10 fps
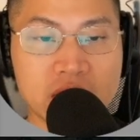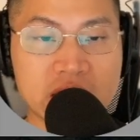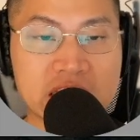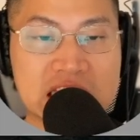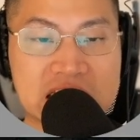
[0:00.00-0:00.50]

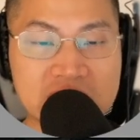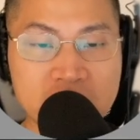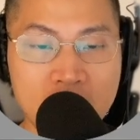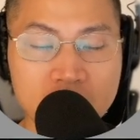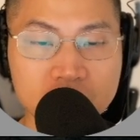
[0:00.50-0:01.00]
the
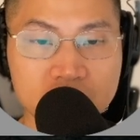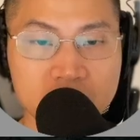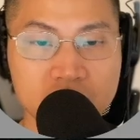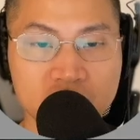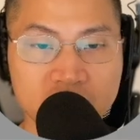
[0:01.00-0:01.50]

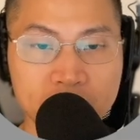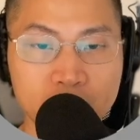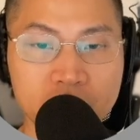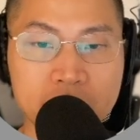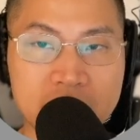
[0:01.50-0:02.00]
DOST just
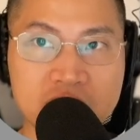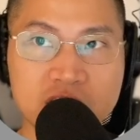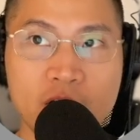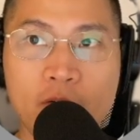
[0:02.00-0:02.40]
simply means